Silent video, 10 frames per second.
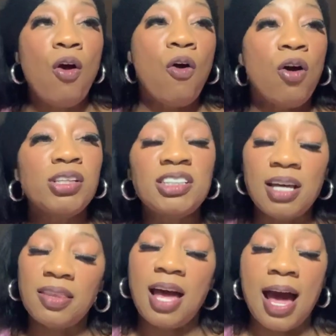all these
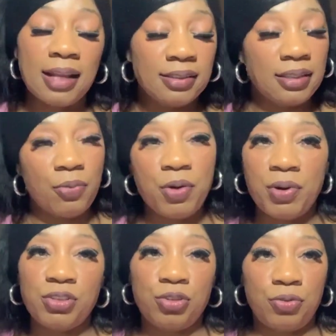other islands that we
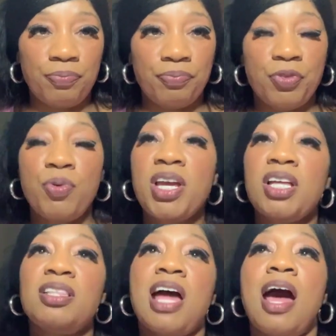went to, we
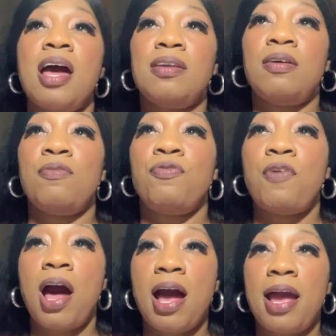could not
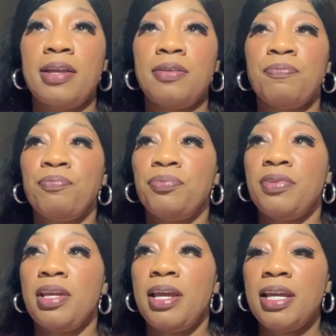find
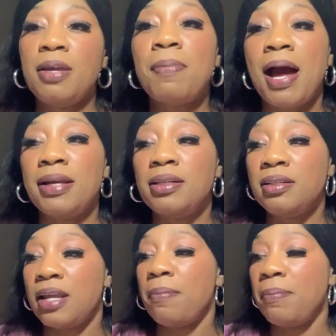anybody
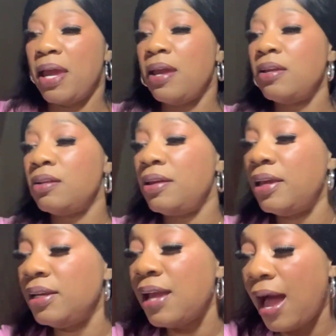that made
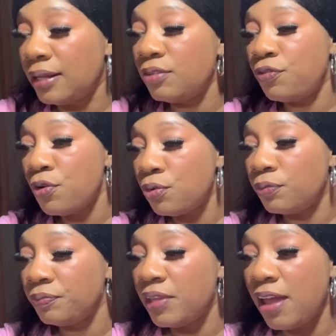any island food.
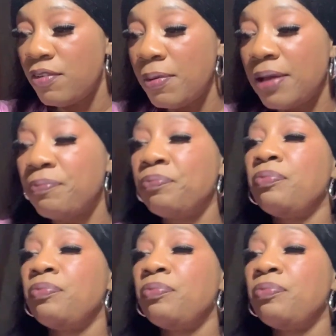Everybody,